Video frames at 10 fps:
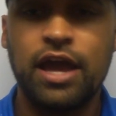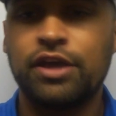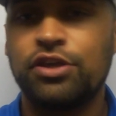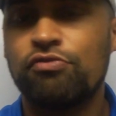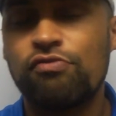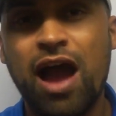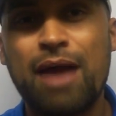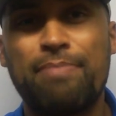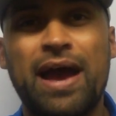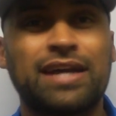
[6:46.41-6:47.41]
Your
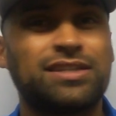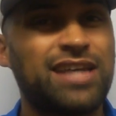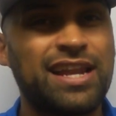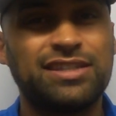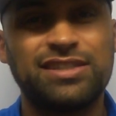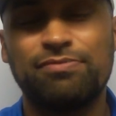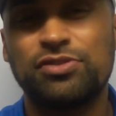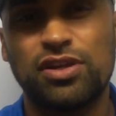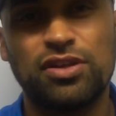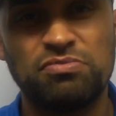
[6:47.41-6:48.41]
right backs, Danny
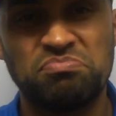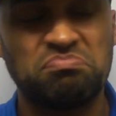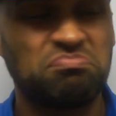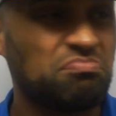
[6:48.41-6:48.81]
Simpson,